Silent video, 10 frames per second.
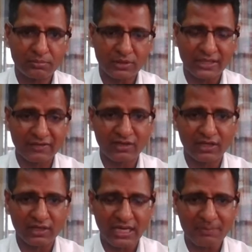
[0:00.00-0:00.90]

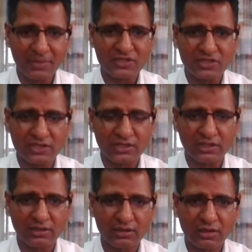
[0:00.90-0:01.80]
level, capacity,
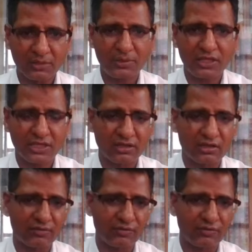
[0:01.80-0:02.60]
confidence of